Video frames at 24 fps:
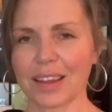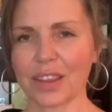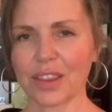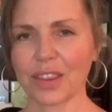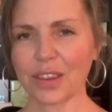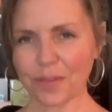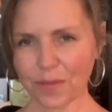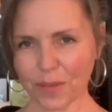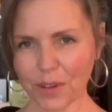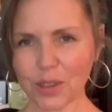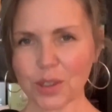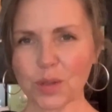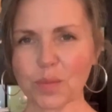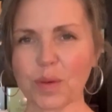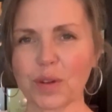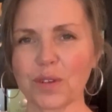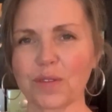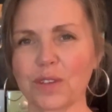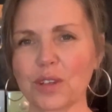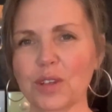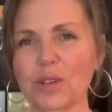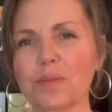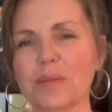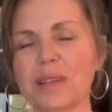The first
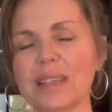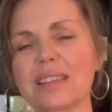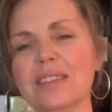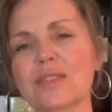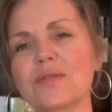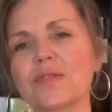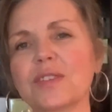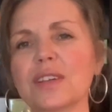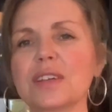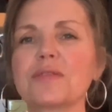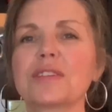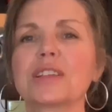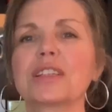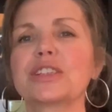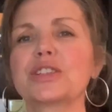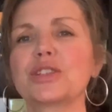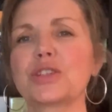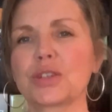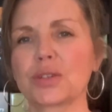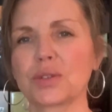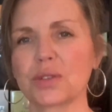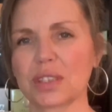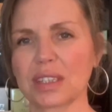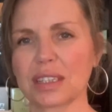perfume is Viva la
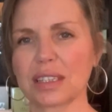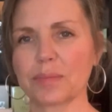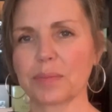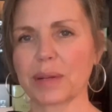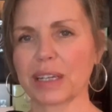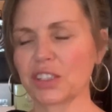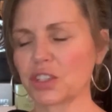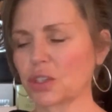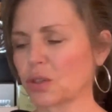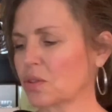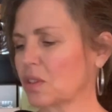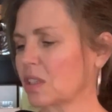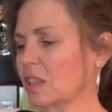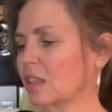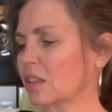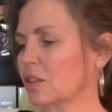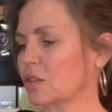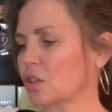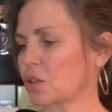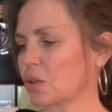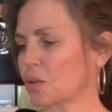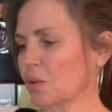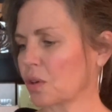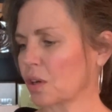Juicy by Juicy
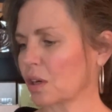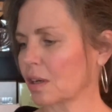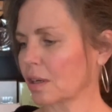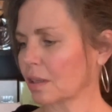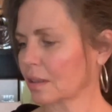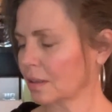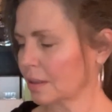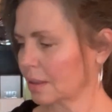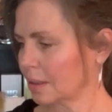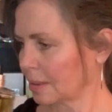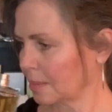Couture.